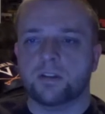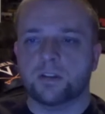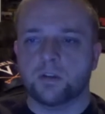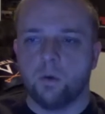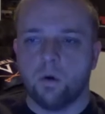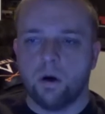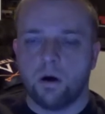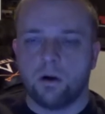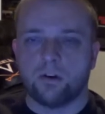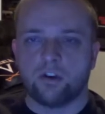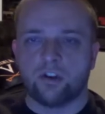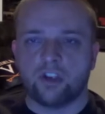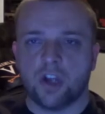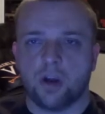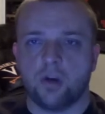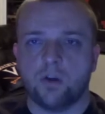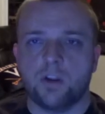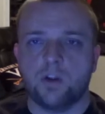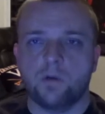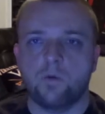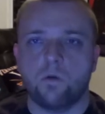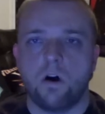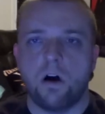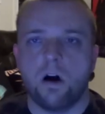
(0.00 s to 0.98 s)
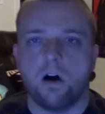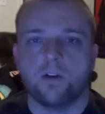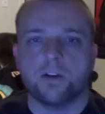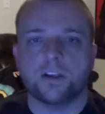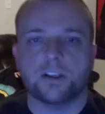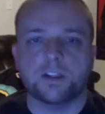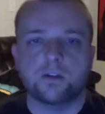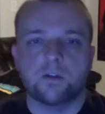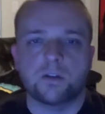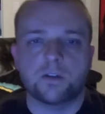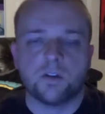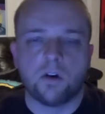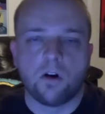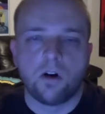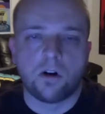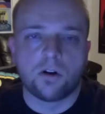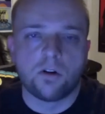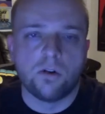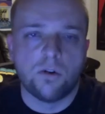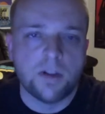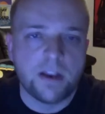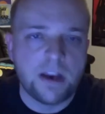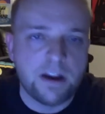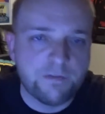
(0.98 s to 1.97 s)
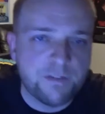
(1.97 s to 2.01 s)
So I want to share with you all this news
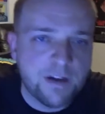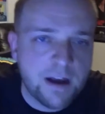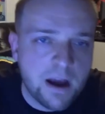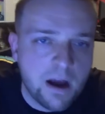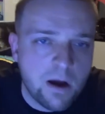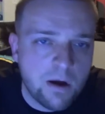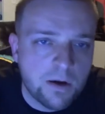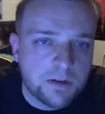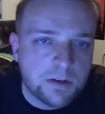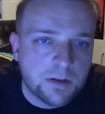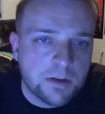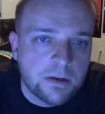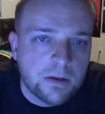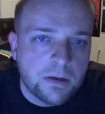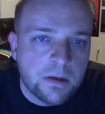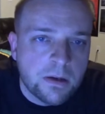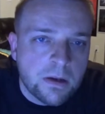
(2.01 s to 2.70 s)
article that I found